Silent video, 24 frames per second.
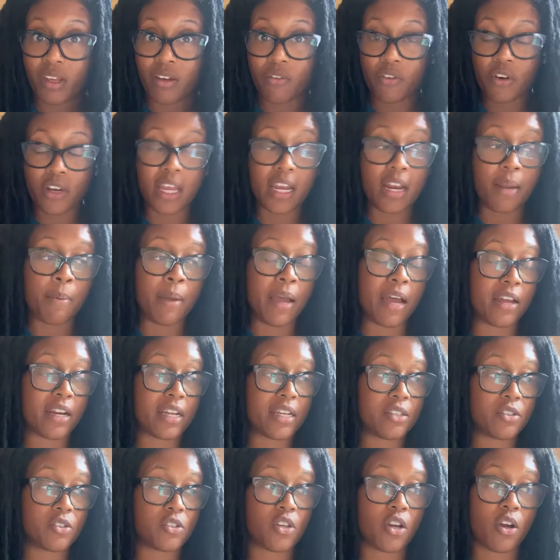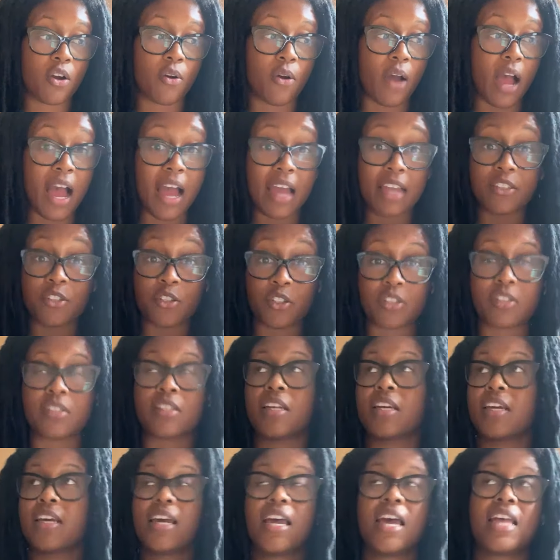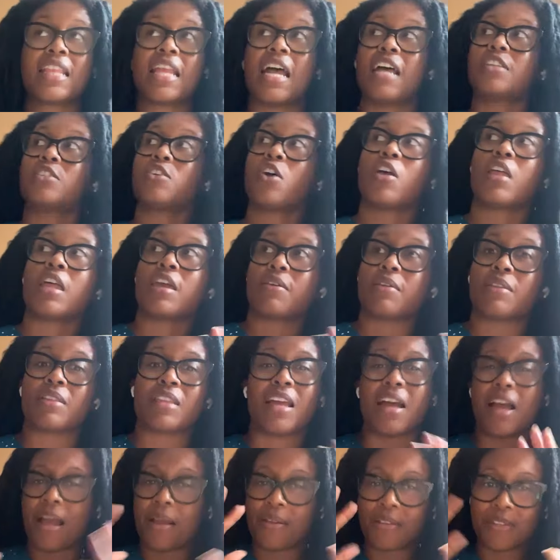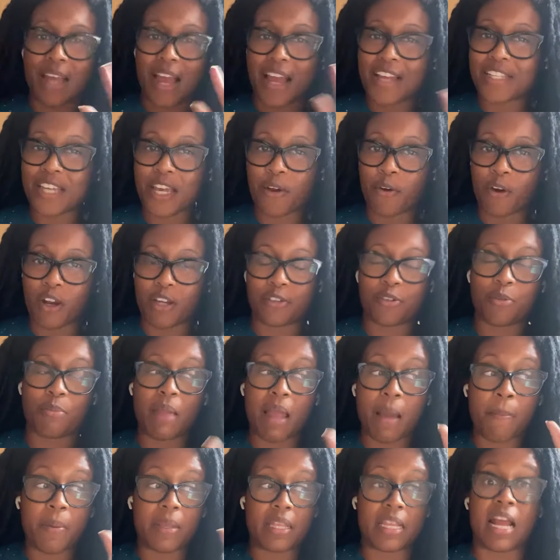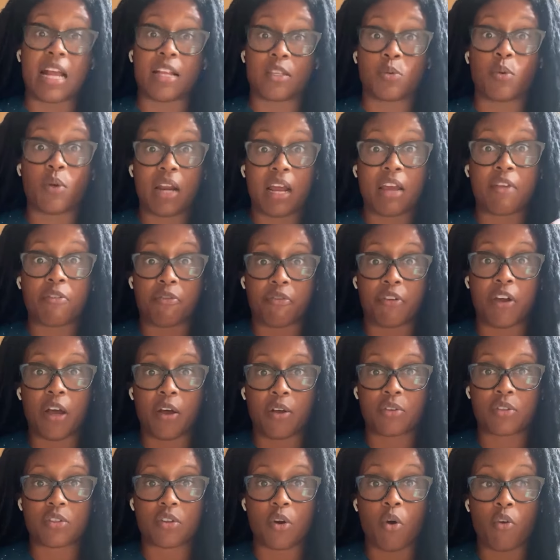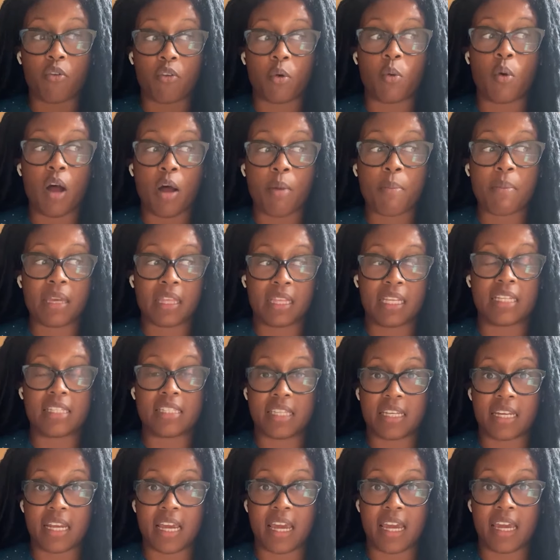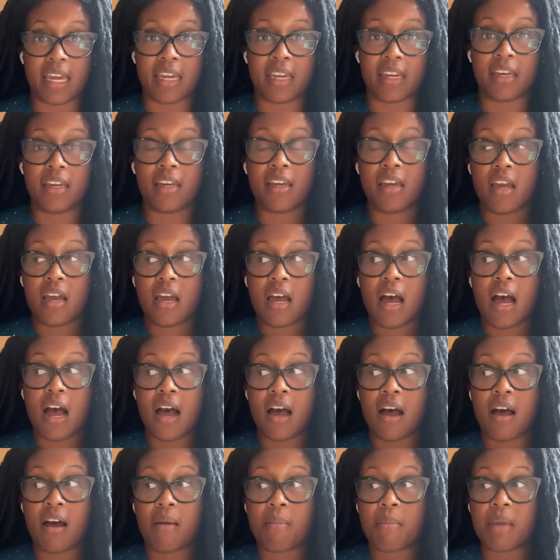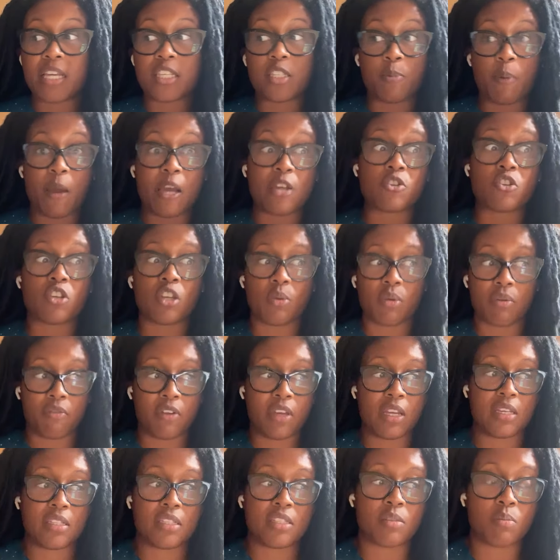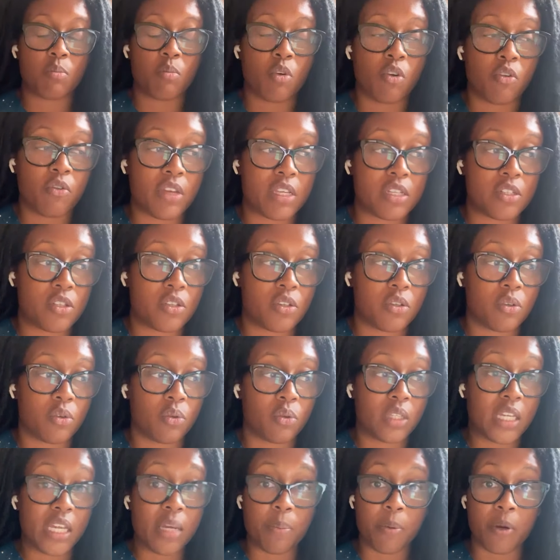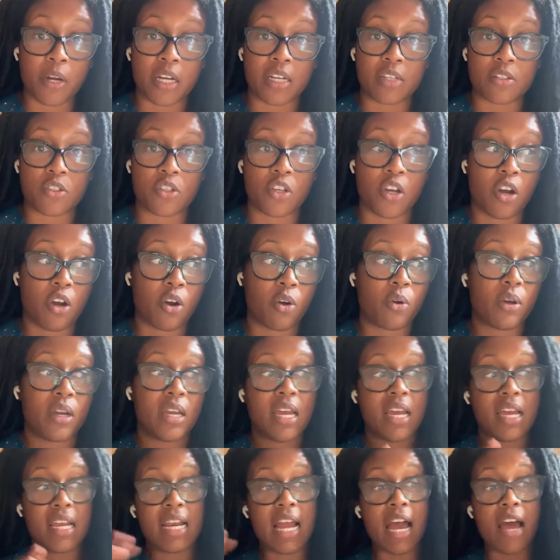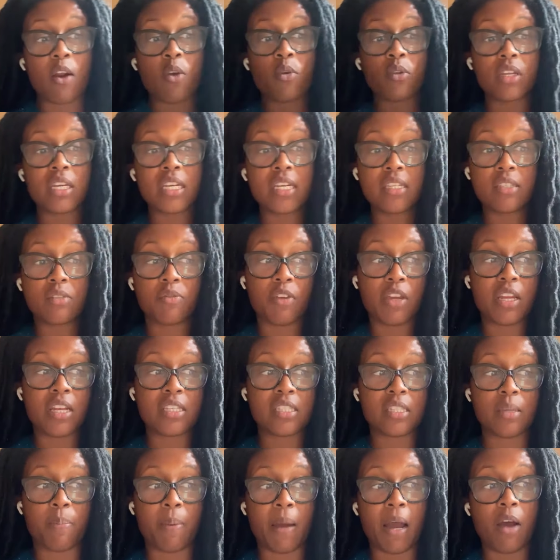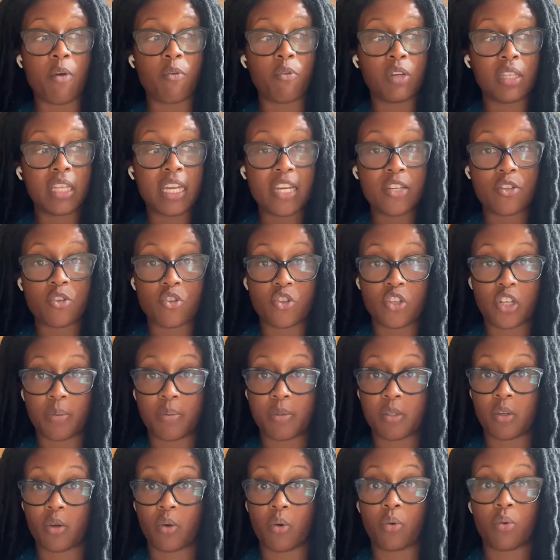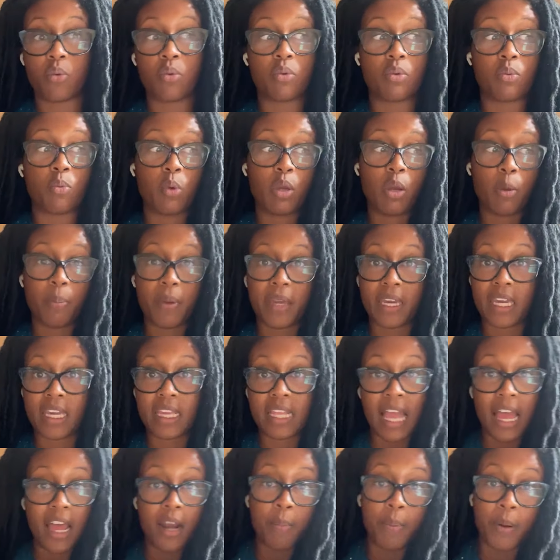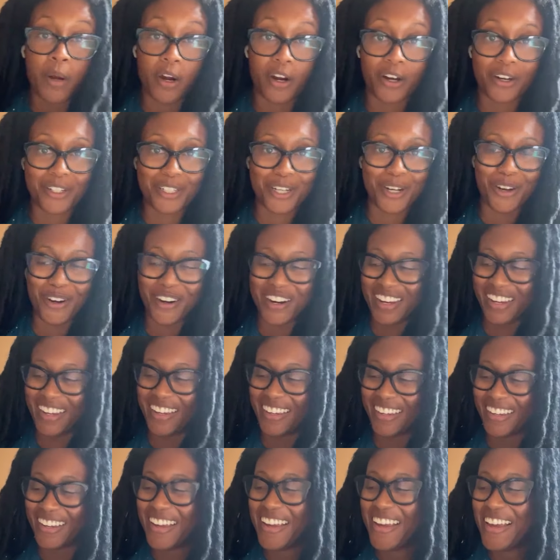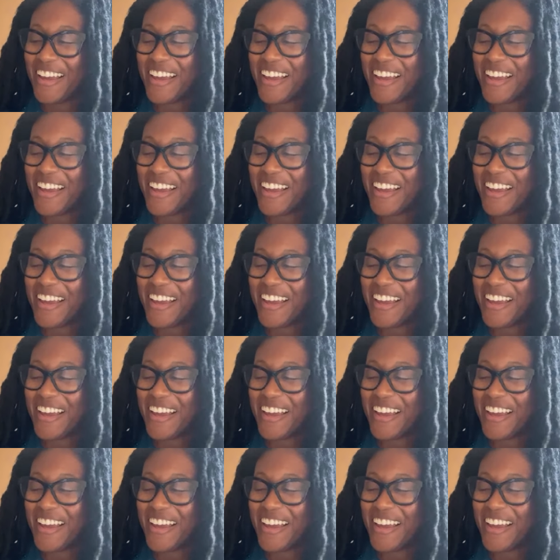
forget about it. So I just, that's all I, I I digress from that, but that's what I felt overwhelmingly today, um especially with Venus's move into Libra. So not only is Venus about relationships, so we were picking that apart during